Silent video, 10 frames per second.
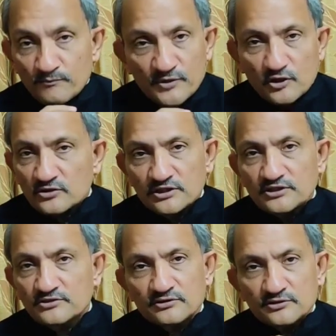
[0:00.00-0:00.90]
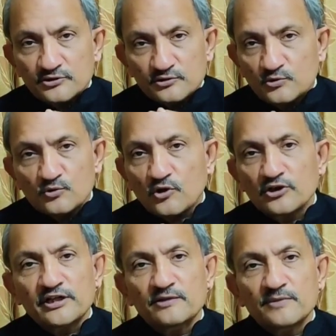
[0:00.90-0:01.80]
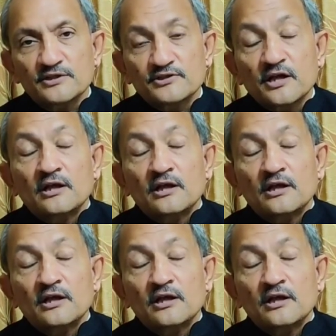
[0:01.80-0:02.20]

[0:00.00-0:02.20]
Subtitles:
Beyond this, you do not need much.